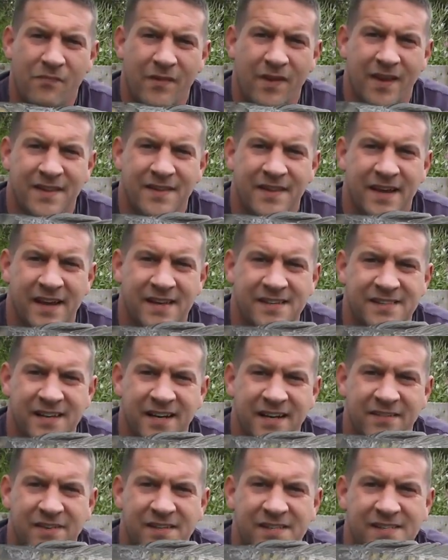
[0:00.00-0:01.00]
And there's the
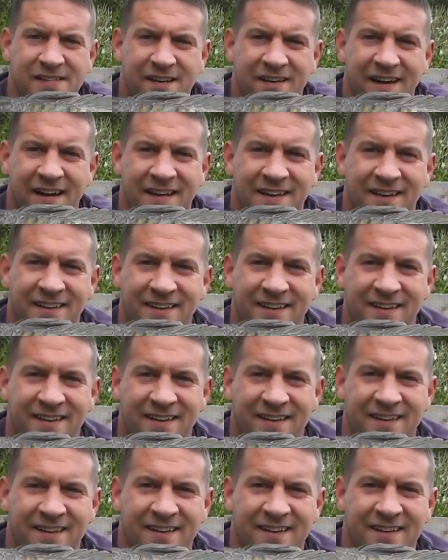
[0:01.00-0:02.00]
other side.
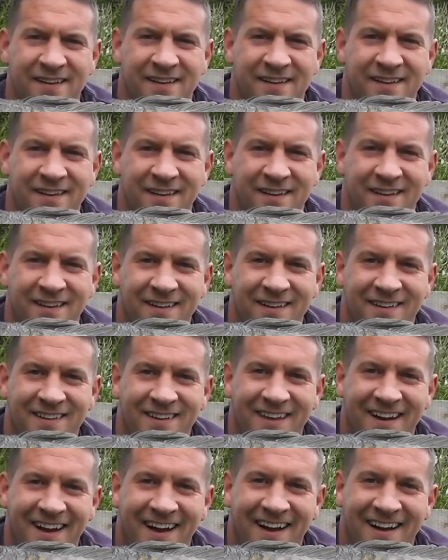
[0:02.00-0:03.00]

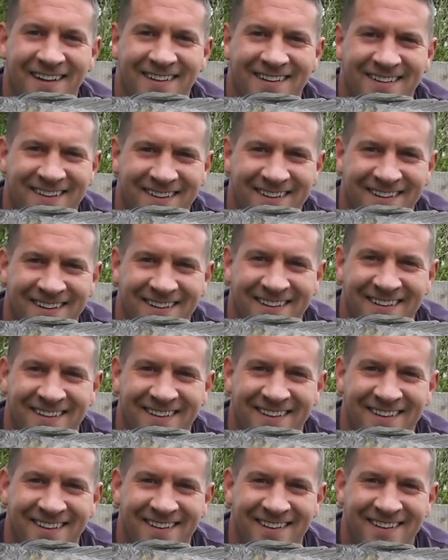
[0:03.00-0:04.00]
Look at that.
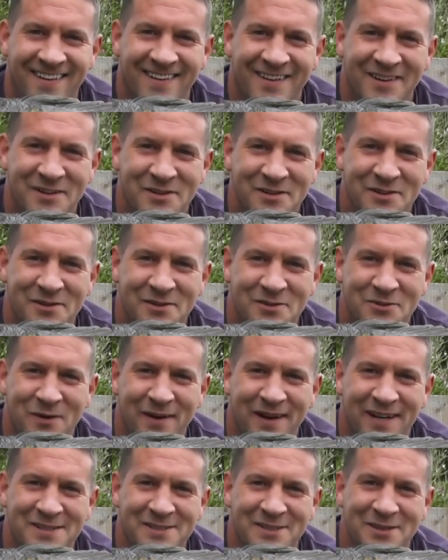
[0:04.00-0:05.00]

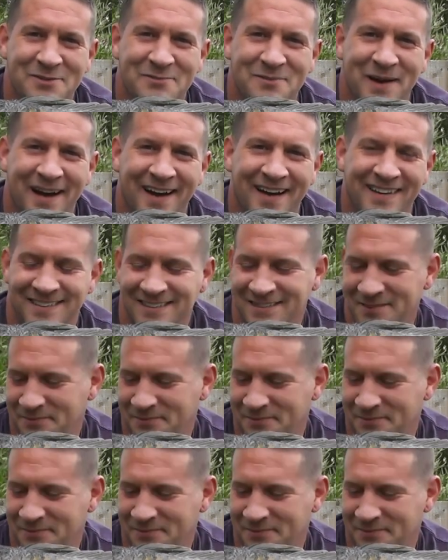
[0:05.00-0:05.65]
£22.